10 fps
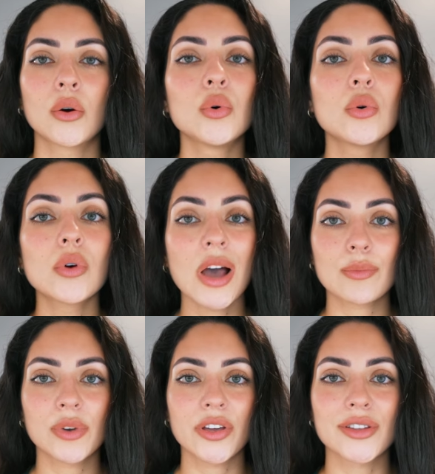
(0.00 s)
all
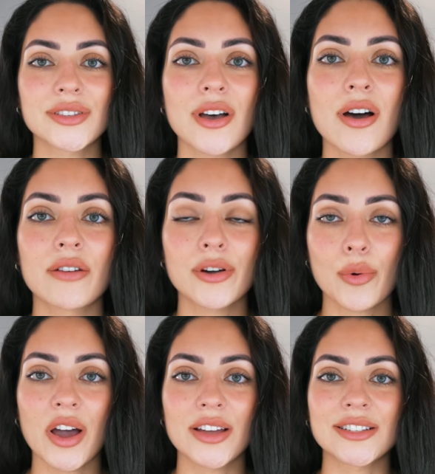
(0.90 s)
applicants are
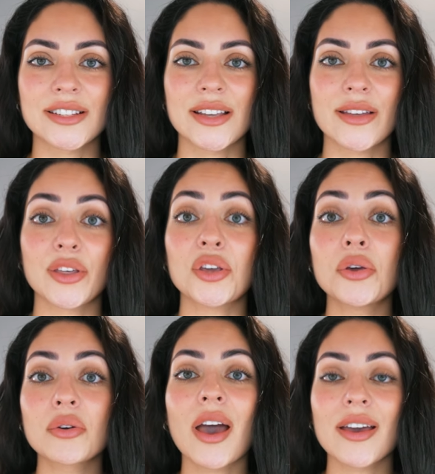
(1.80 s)
required to sit the
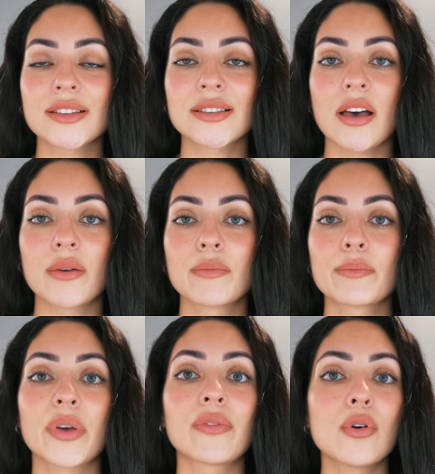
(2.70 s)
UCAT exam
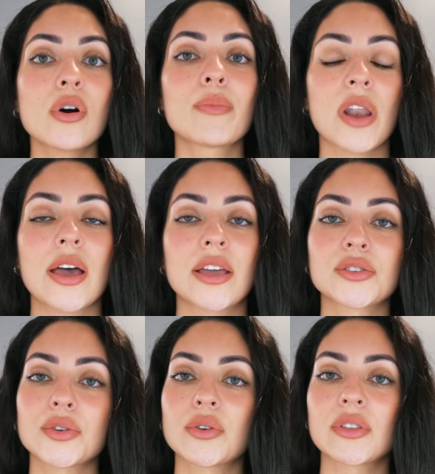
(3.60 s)
before applying
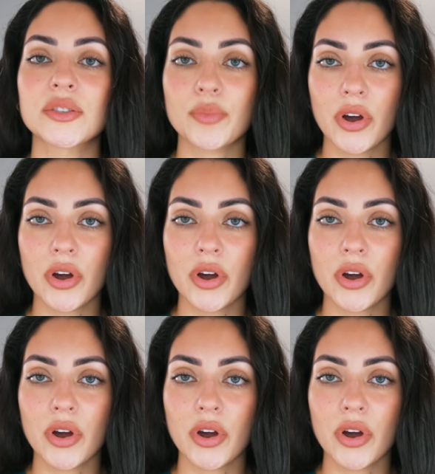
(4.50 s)
to this